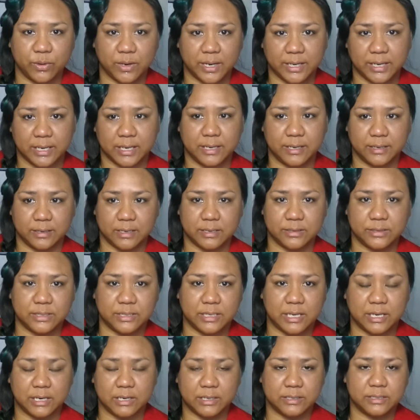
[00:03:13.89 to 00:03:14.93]
I can
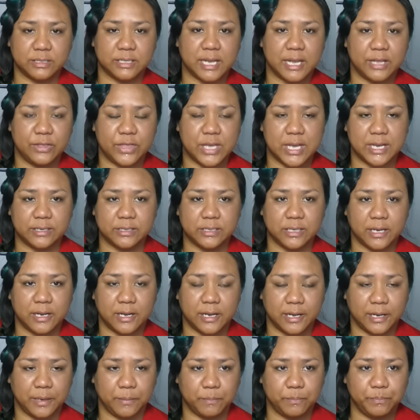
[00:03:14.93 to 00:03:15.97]
set aside that
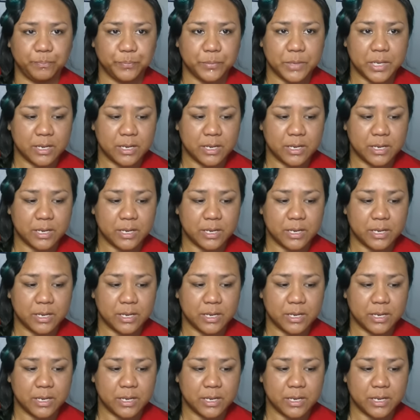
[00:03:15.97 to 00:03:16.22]
time,